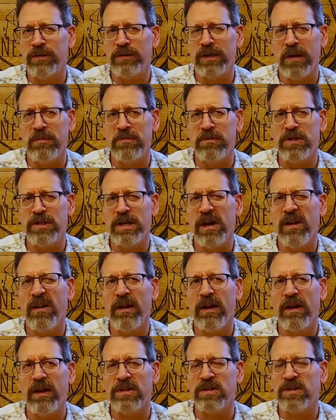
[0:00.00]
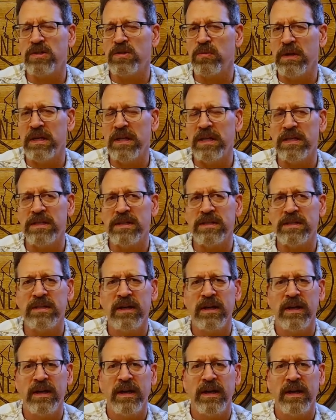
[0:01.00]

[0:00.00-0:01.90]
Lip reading: type cherry, like a sweetness.